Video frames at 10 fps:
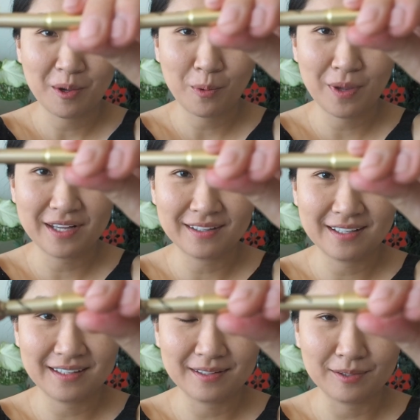wiggle
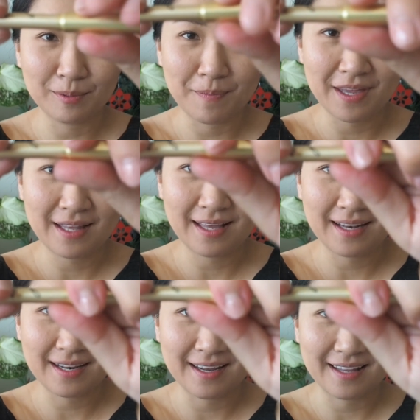it a little bit
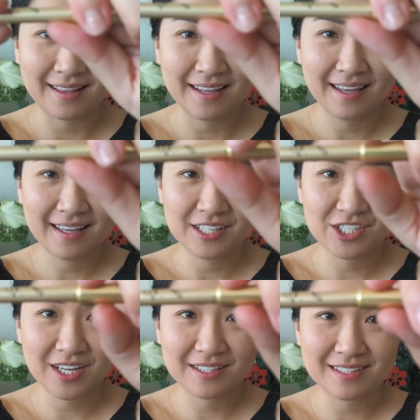and then
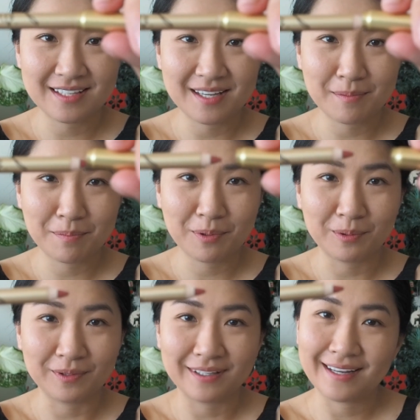gently
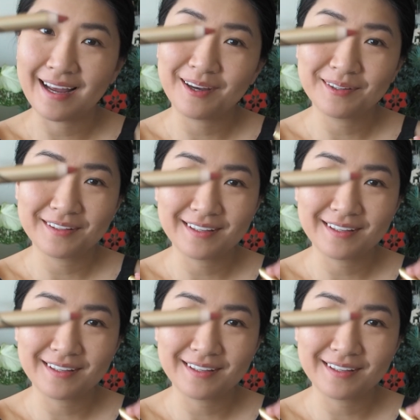pull it out,